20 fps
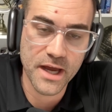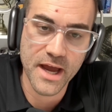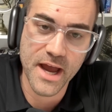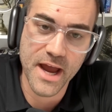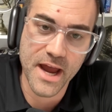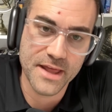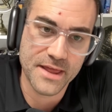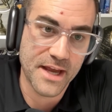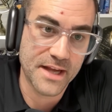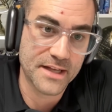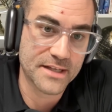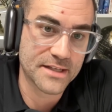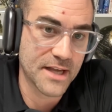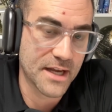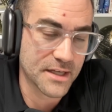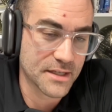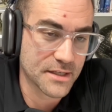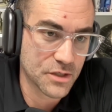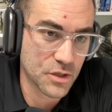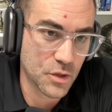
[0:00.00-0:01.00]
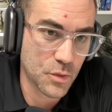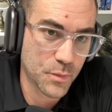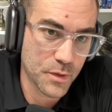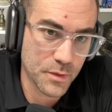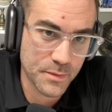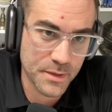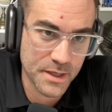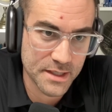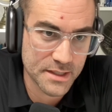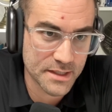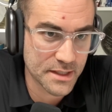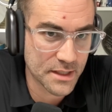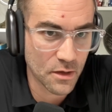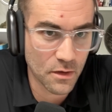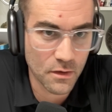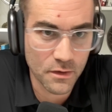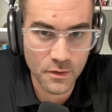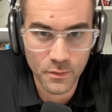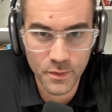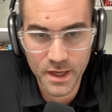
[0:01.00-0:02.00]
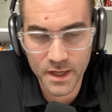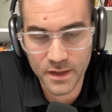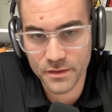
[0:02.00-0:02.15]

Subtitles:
and they stay super busy all the way